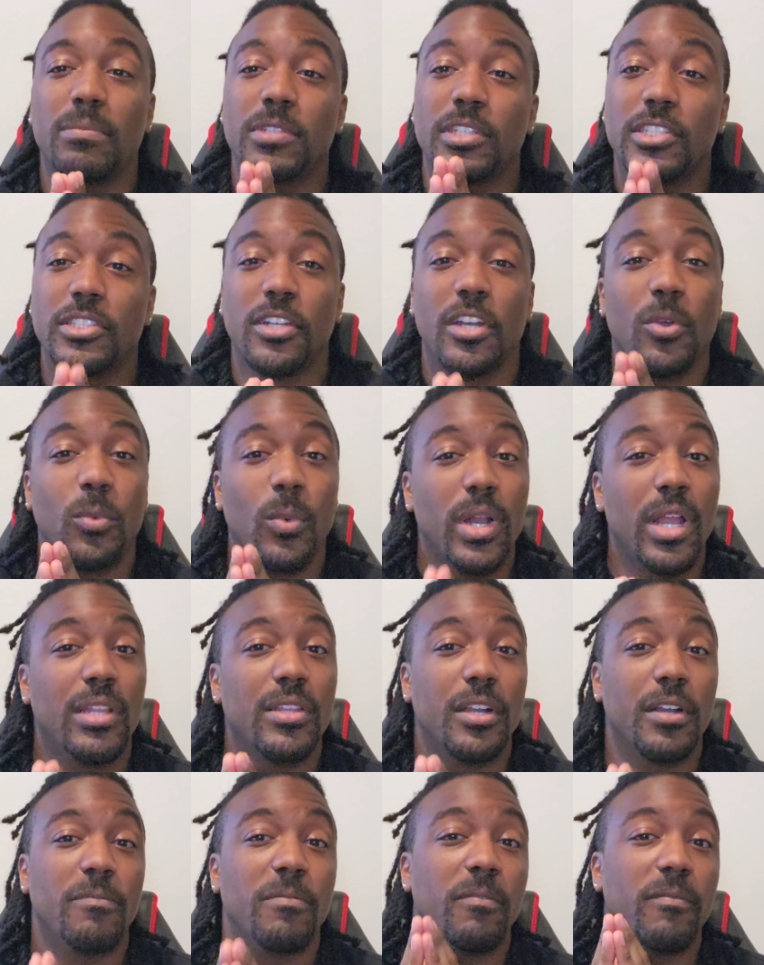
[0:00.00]
I'm just sharing what I
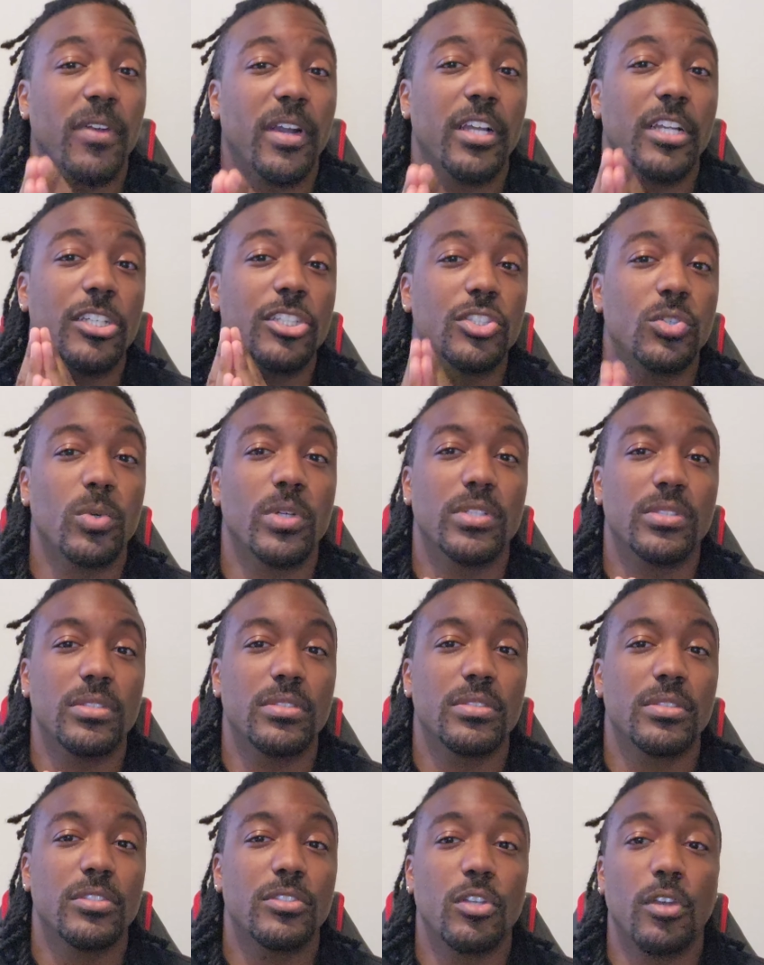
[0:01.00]
learned from various
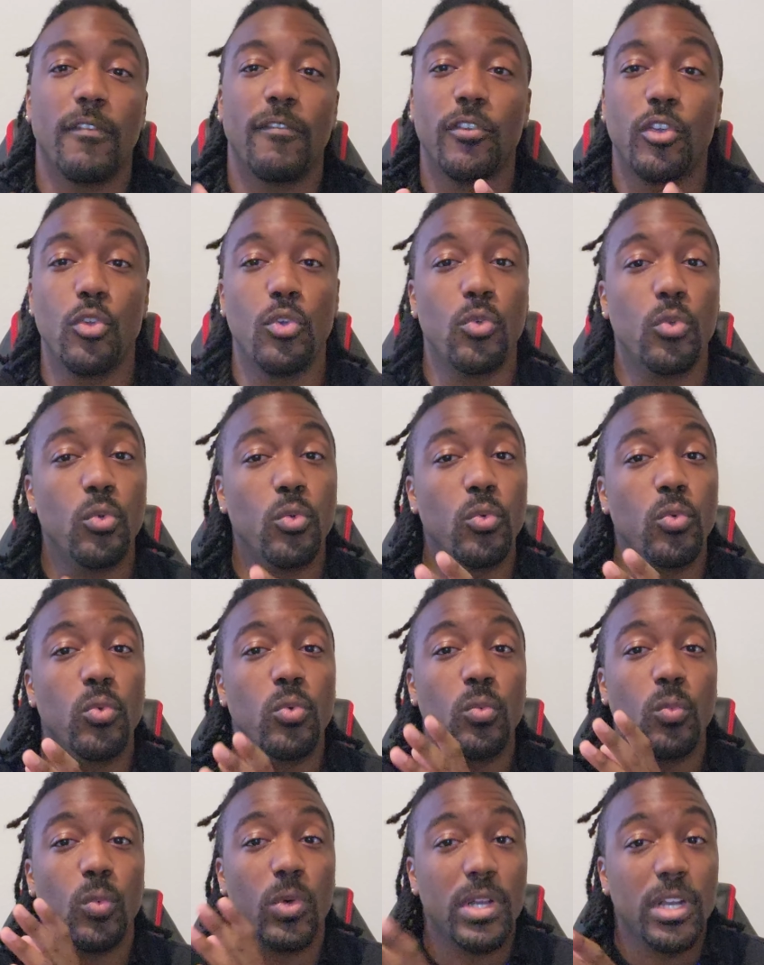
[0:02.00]
sources. So if
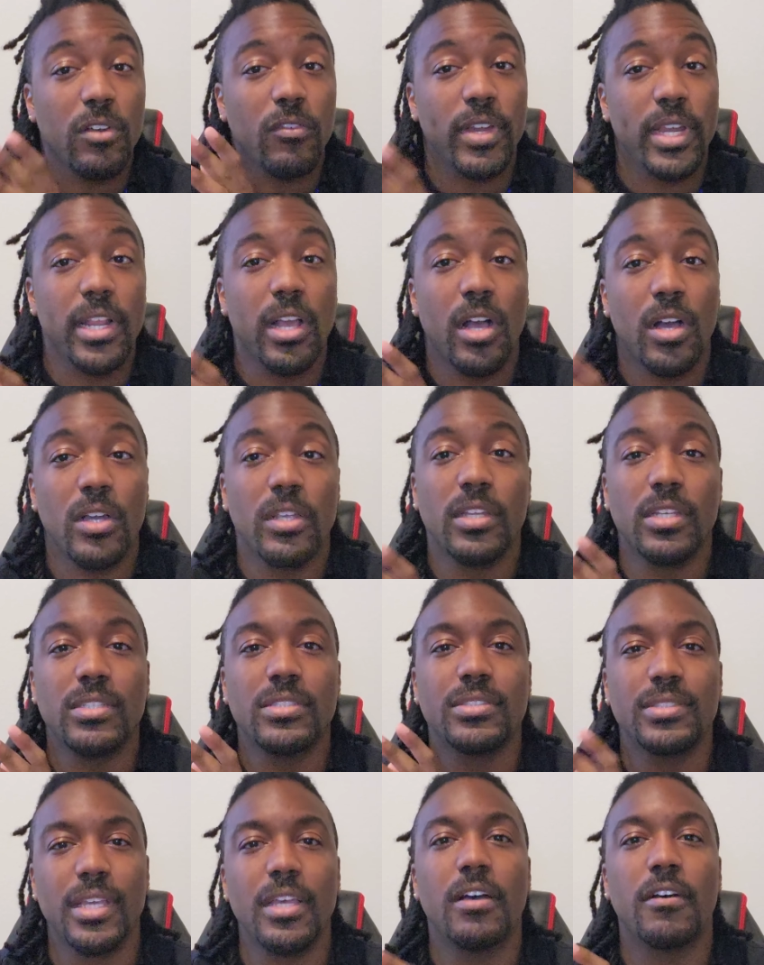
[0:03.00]
you want to read it all
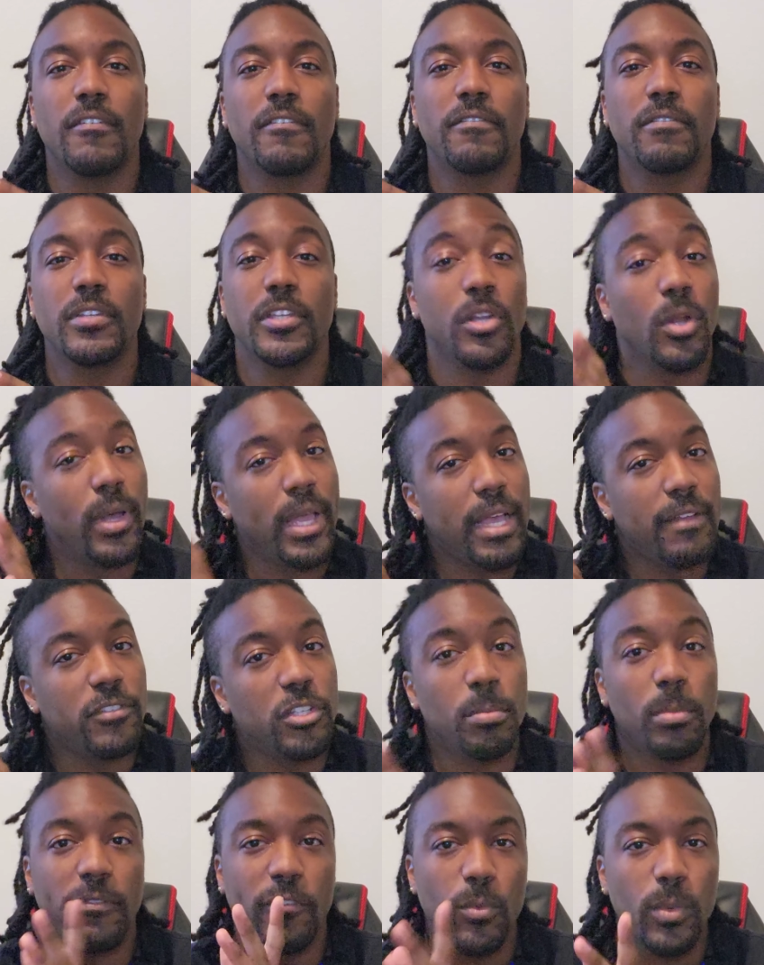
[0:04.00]
yourself, you don't have
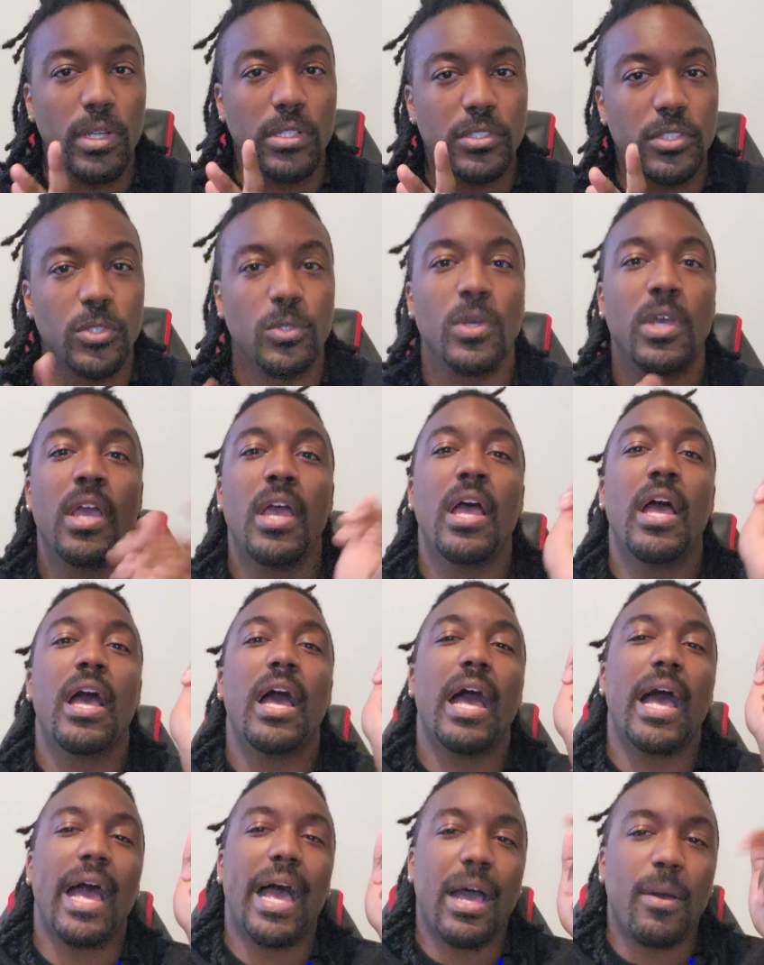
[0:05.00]
to, but if you want to,
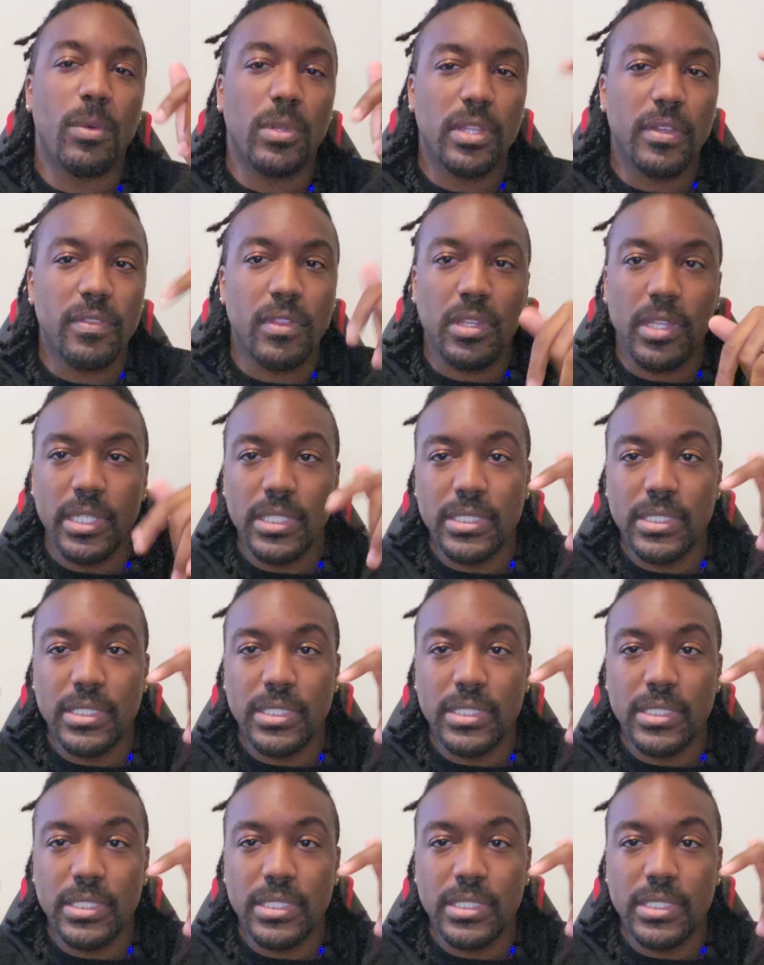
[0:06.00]
I will leave the